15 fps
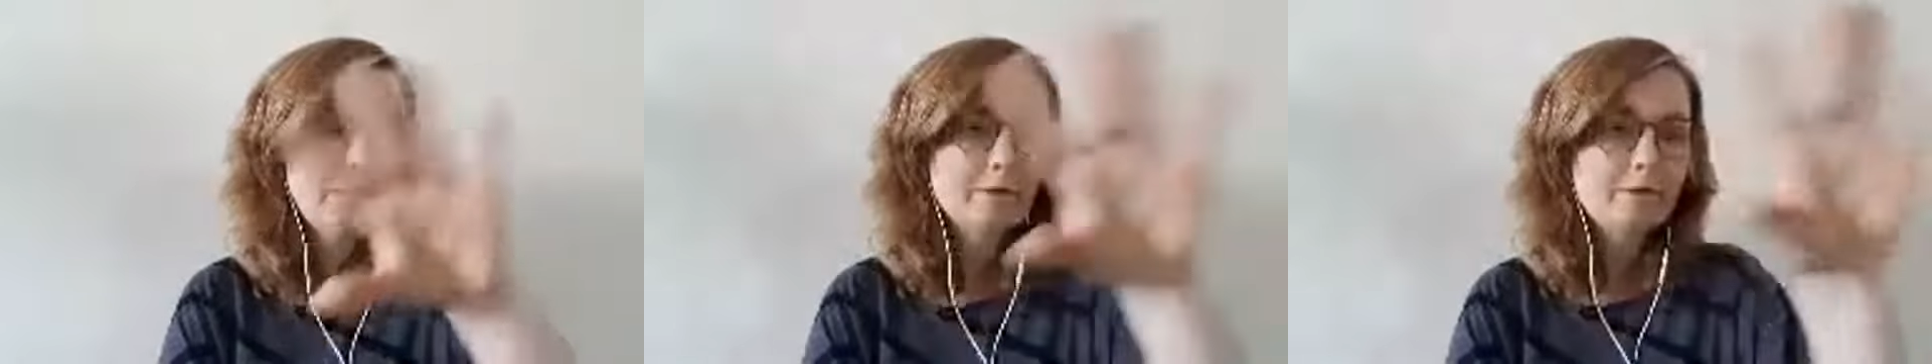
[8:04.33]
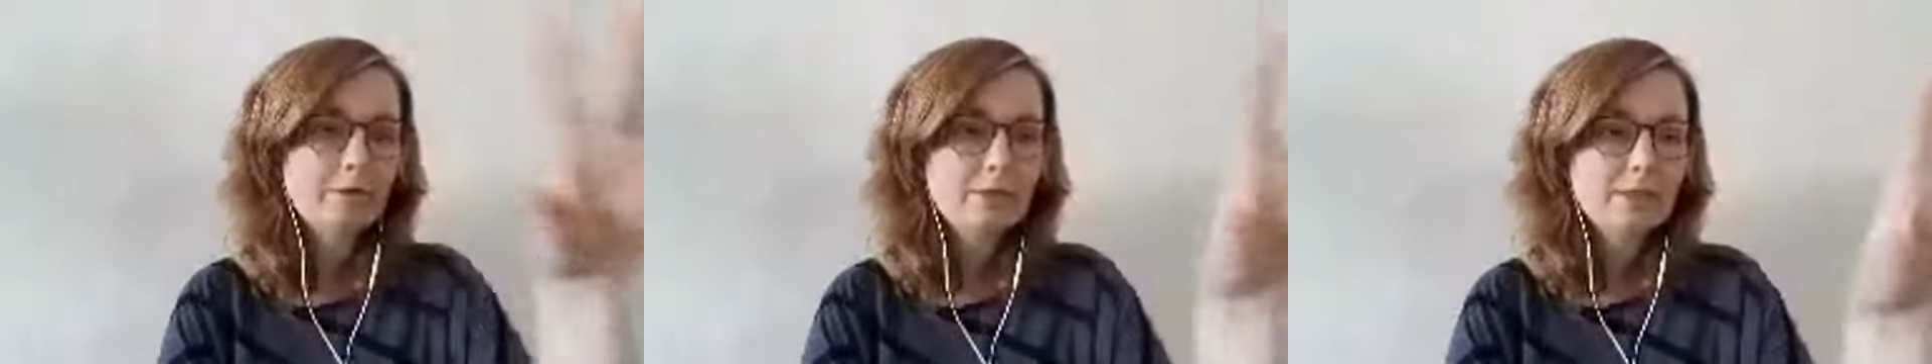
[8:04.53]
I
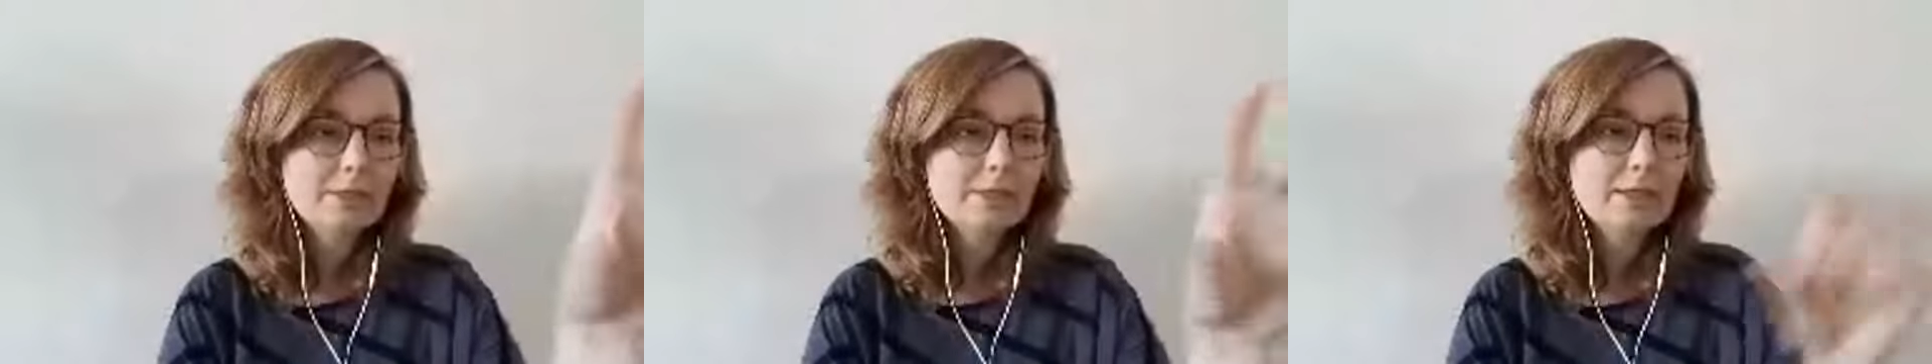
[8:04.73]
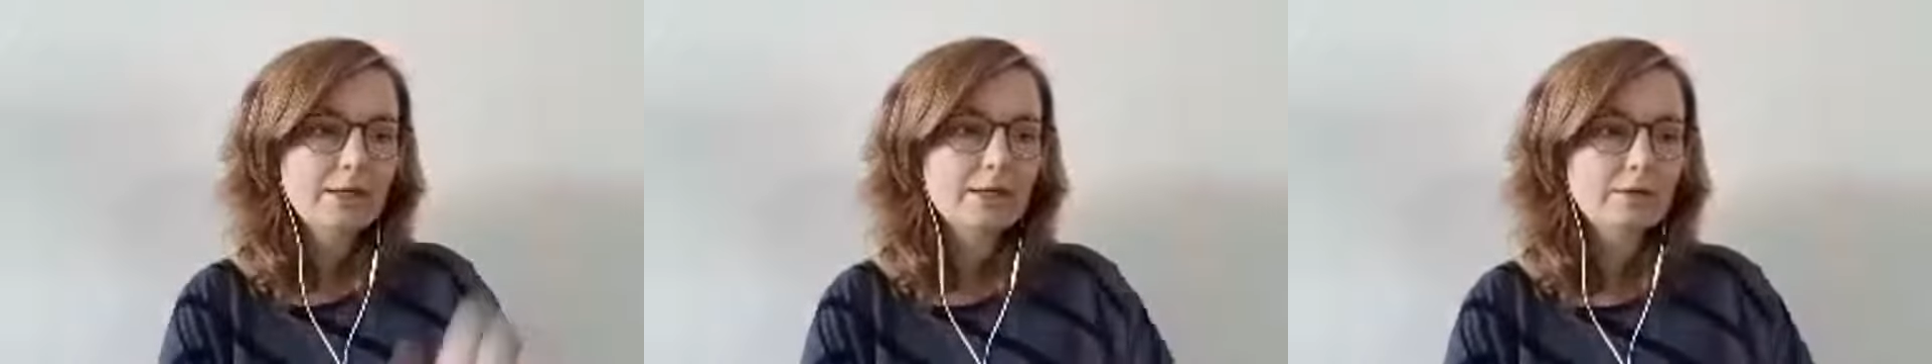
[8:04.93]
have a
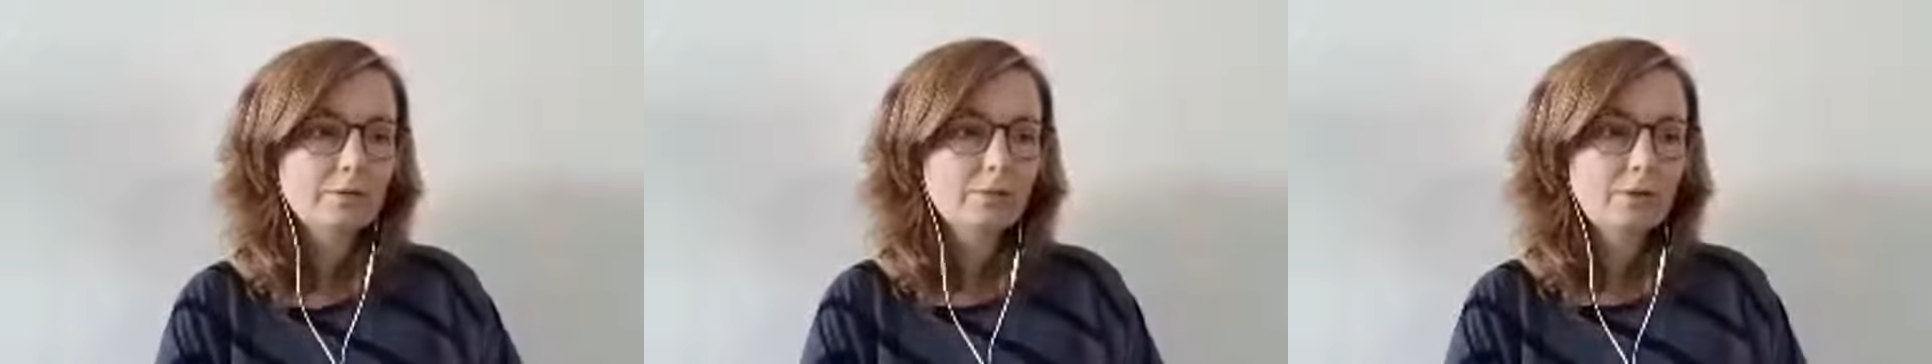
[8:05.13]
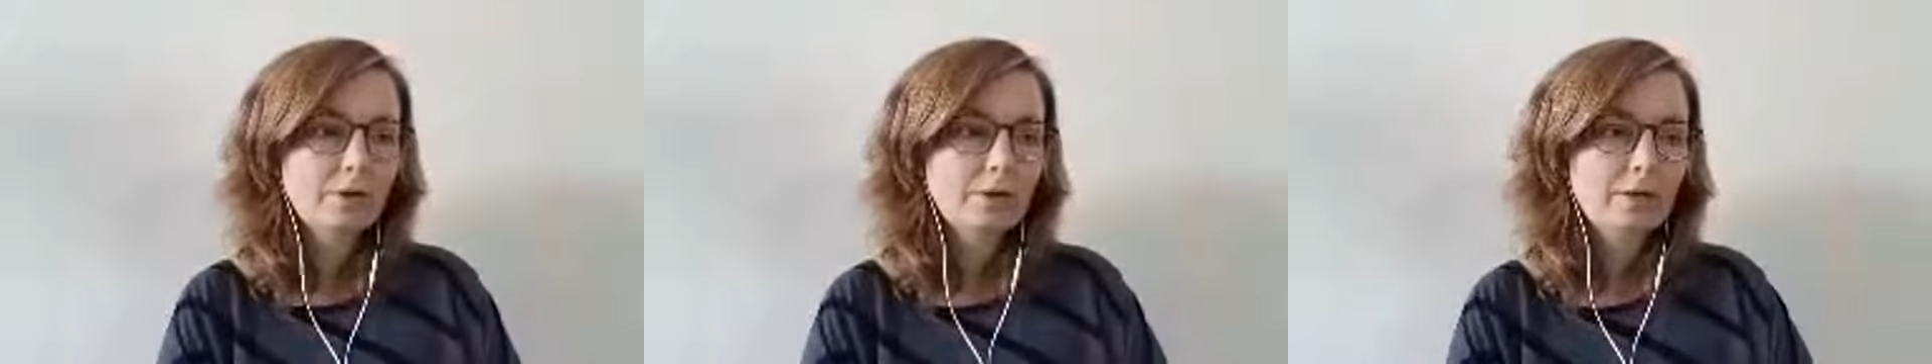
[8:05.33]
list here
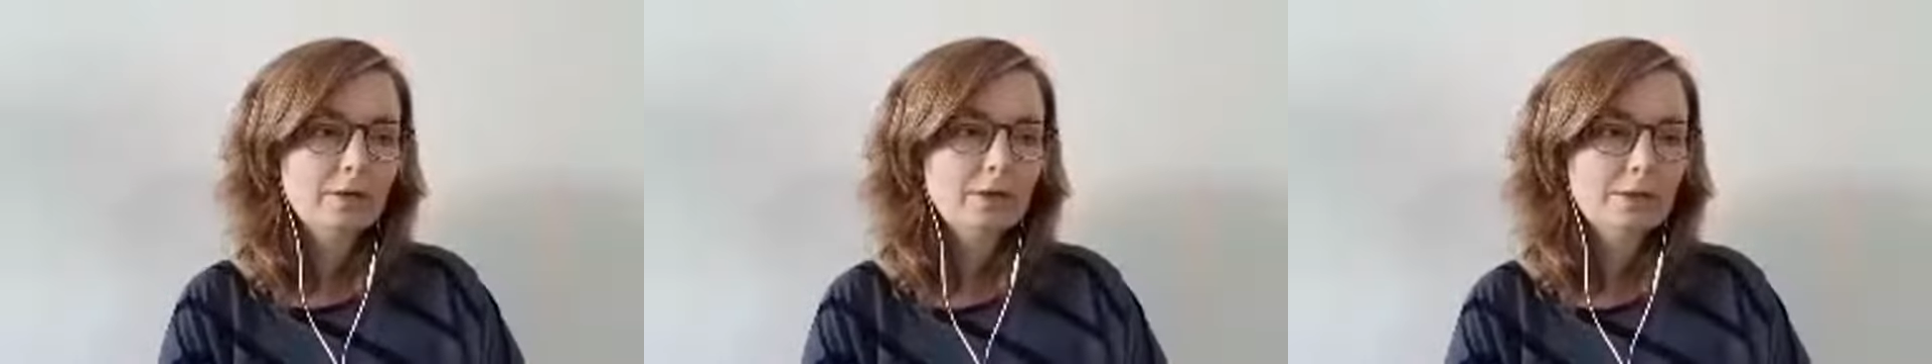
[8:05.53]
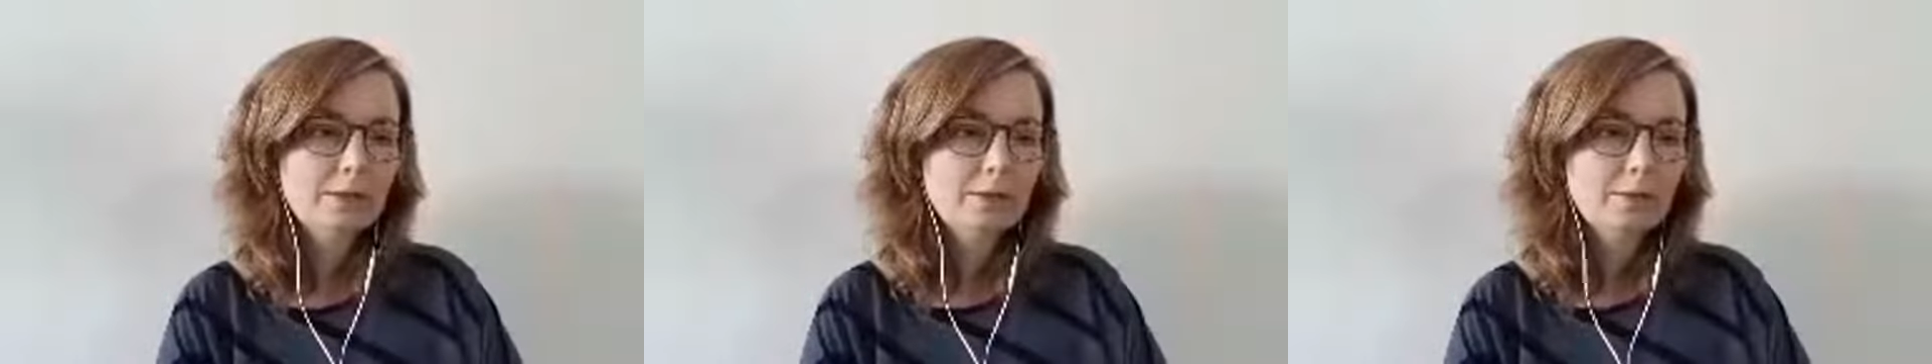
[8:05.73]
of what I'm
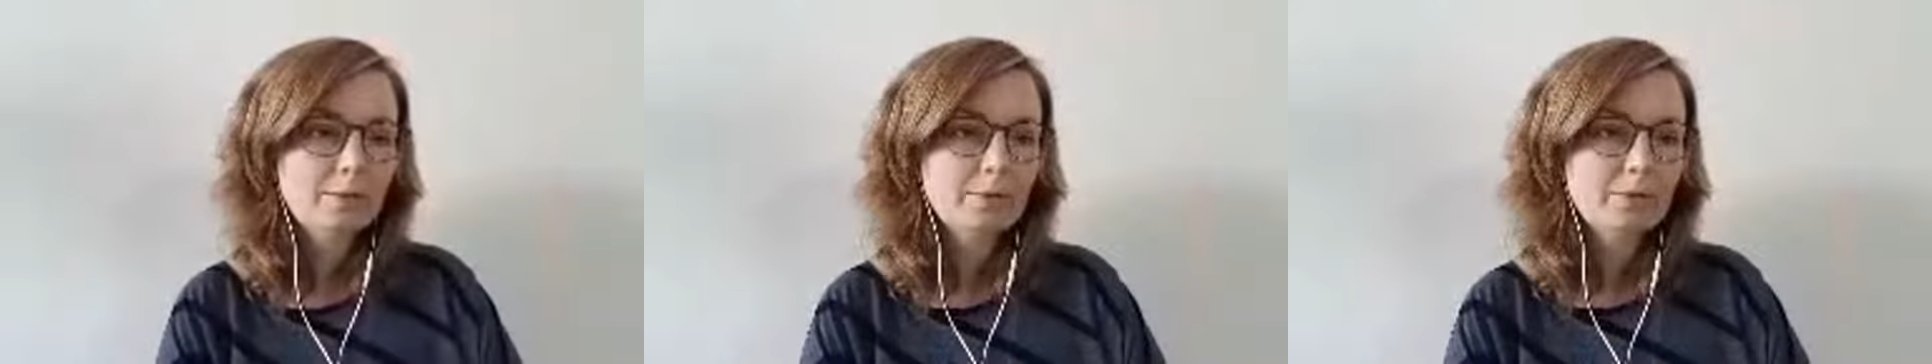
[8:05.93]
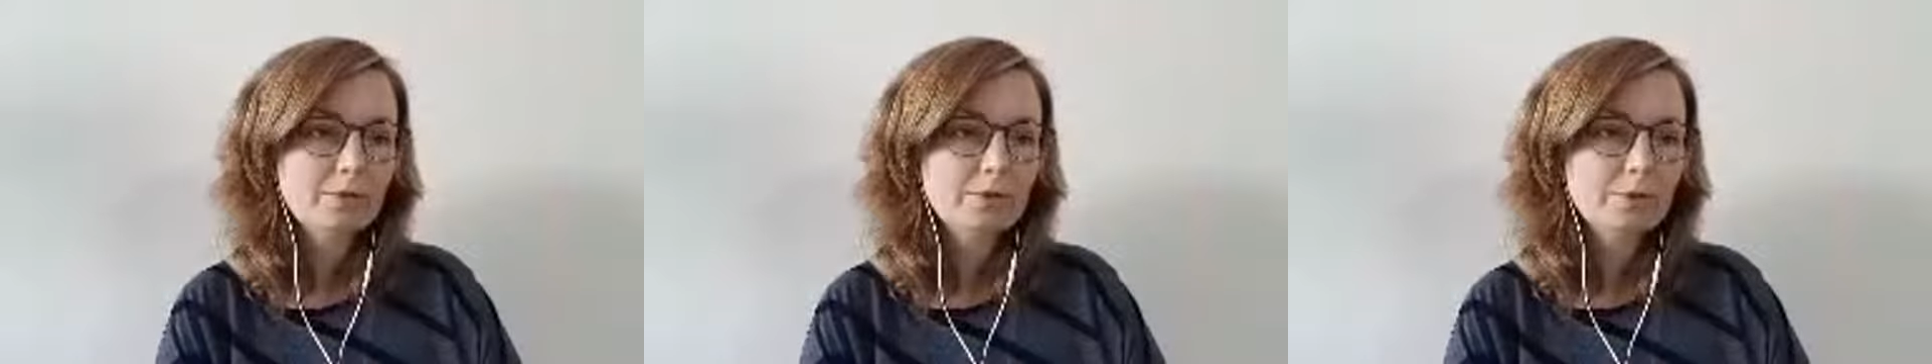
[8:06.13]

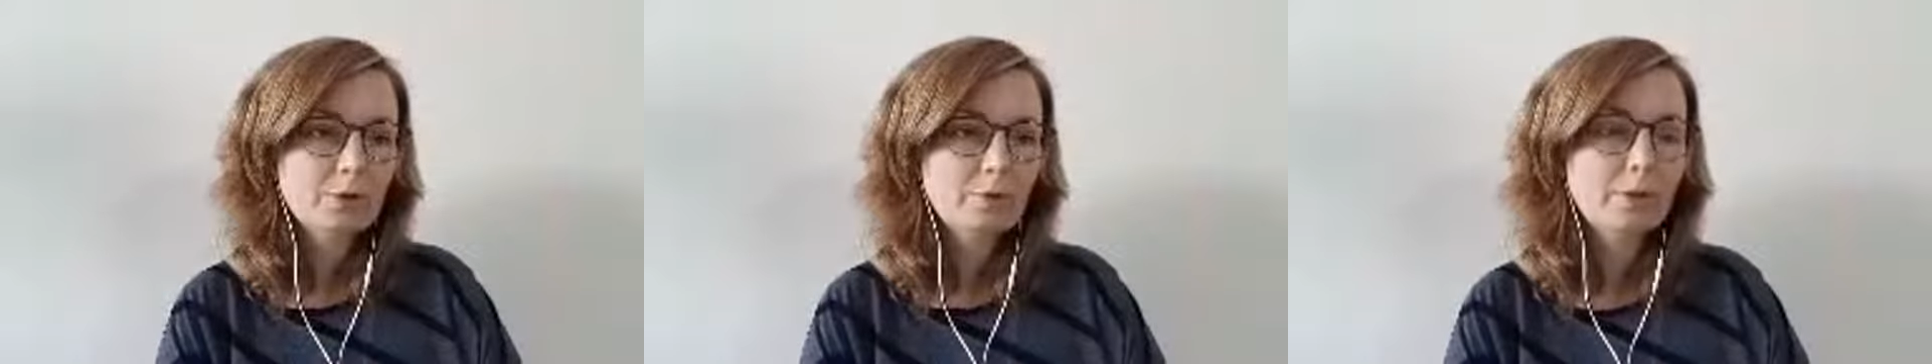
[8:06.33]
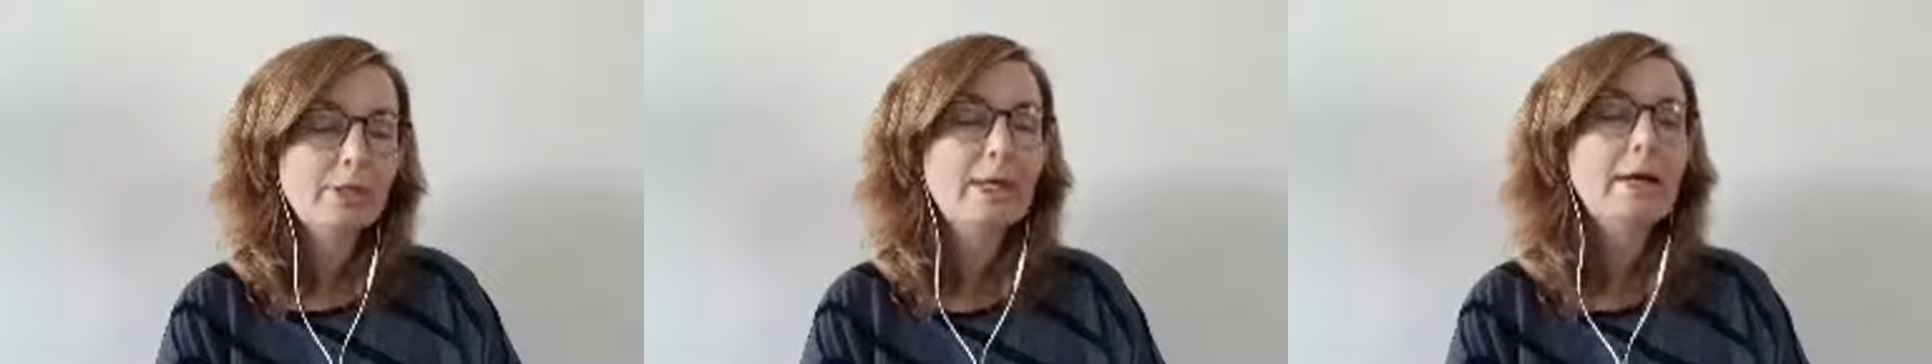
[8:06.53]
supposed to talk about.